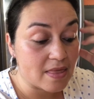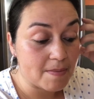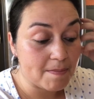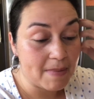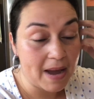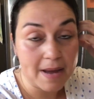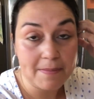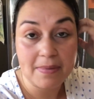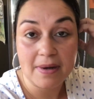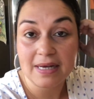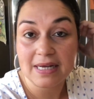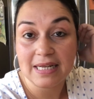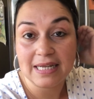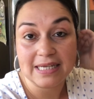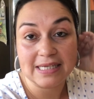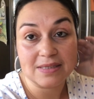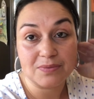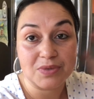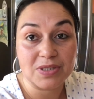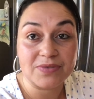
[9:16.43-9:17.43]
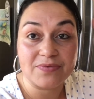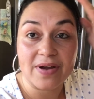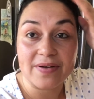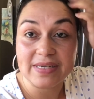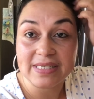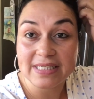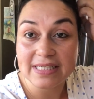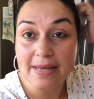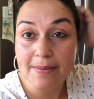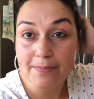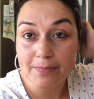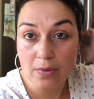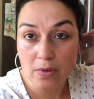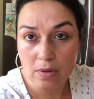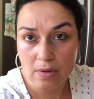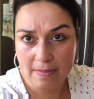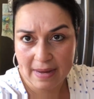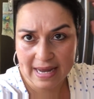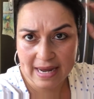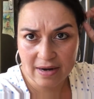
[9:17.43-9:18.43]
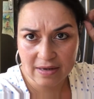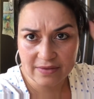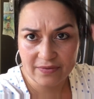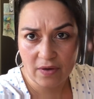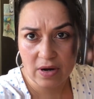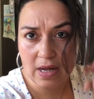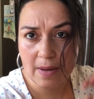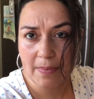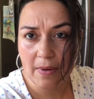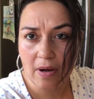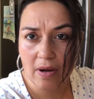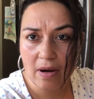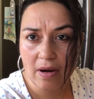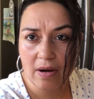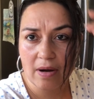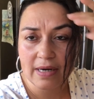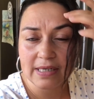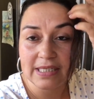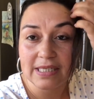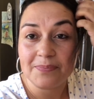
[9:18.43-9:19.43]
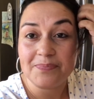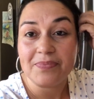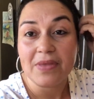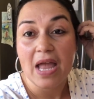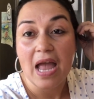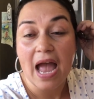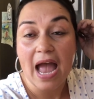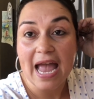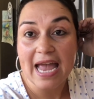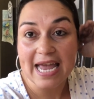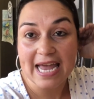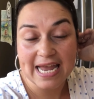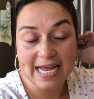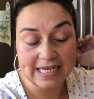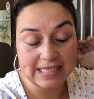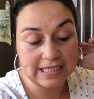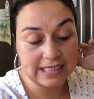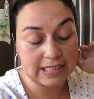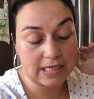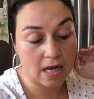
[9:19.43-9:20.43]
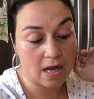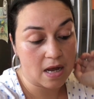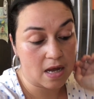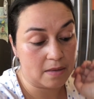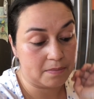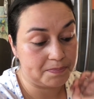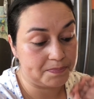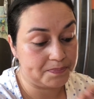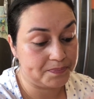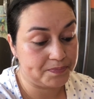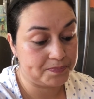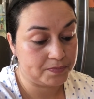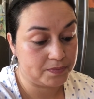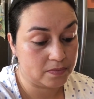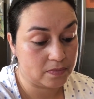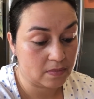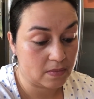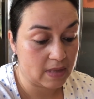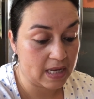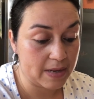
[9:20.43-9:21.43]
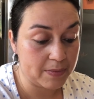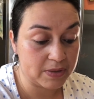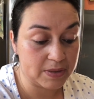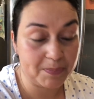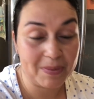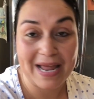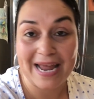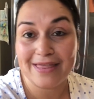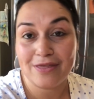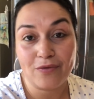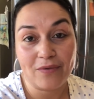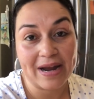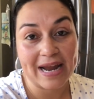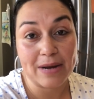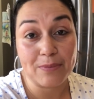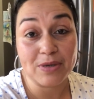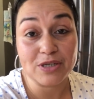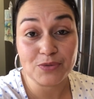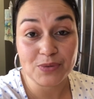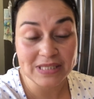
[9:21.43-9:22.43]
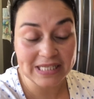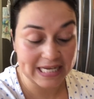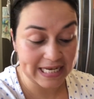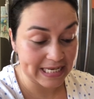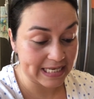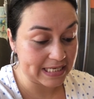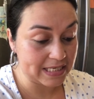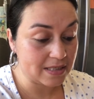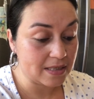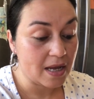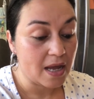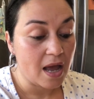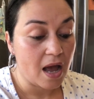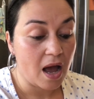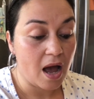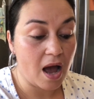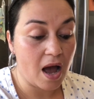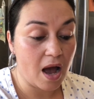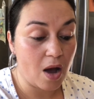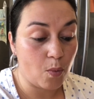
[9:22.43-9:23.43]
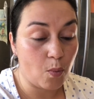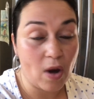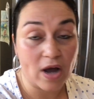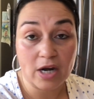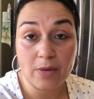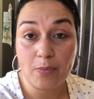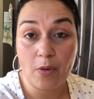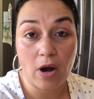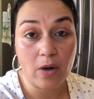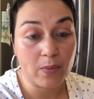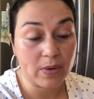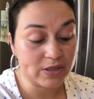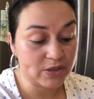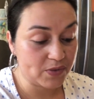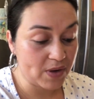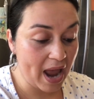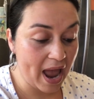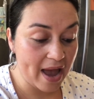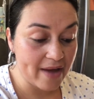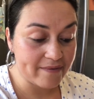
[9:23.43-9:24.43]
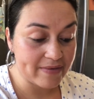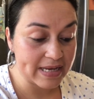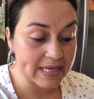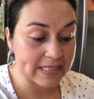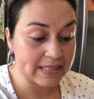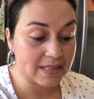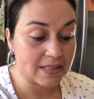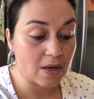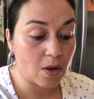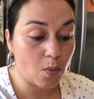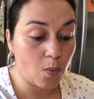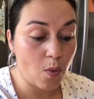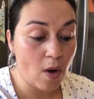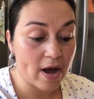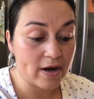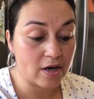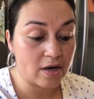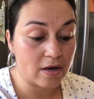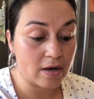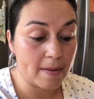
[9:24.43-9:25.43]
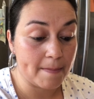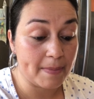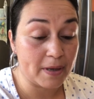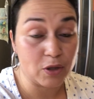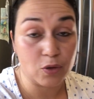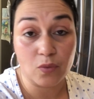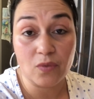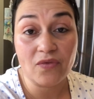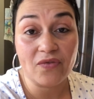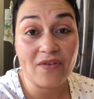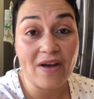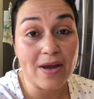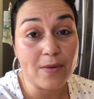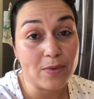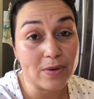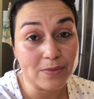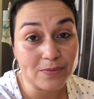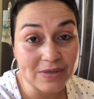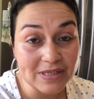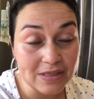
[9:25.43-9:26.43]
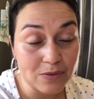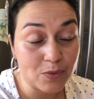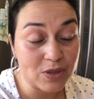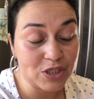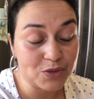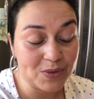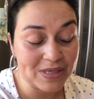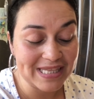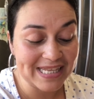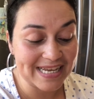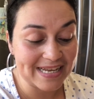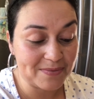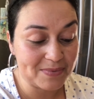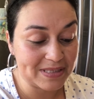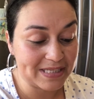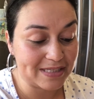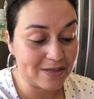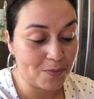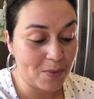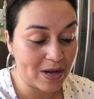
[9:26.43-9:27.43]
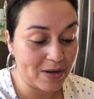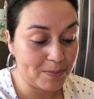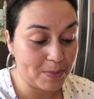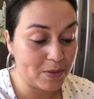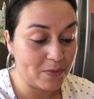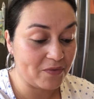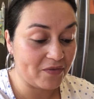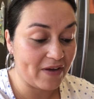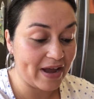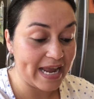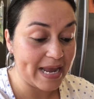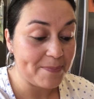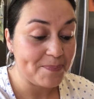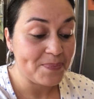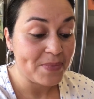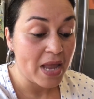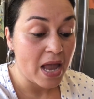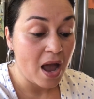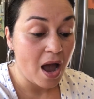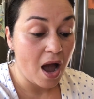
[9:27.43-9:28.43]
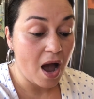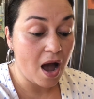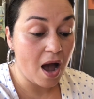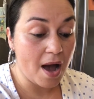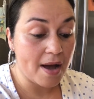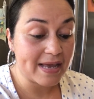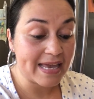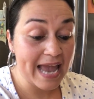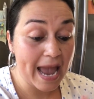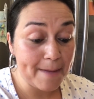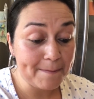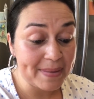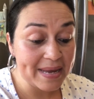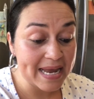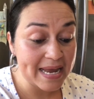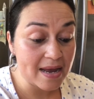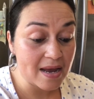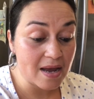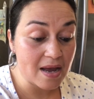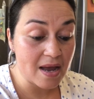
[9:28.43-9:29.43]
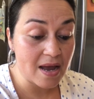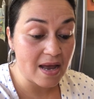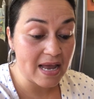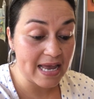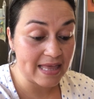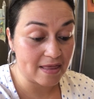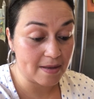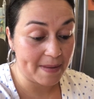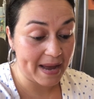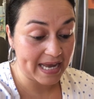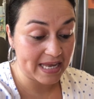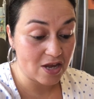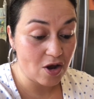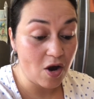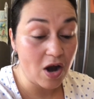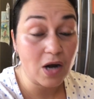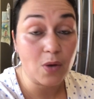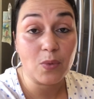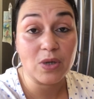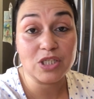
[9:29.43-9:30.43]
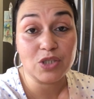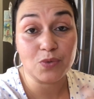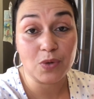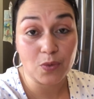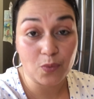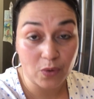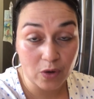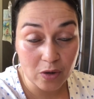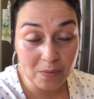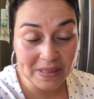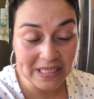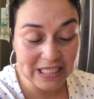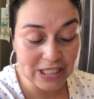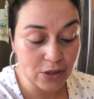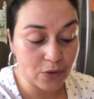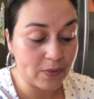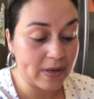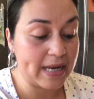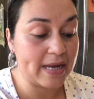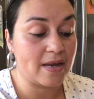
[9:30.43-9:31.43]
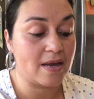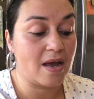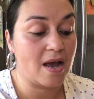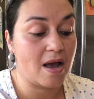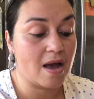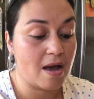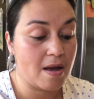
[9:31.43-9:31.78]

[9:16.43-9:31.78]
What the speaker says: my bucket list was very simple. My hair's falling apart. And it was play in the rain, which we did. Water park, which we haven't. Water balloon fight, which we did. We did the water balloon fight. Camping in the backyard, which we will be doing.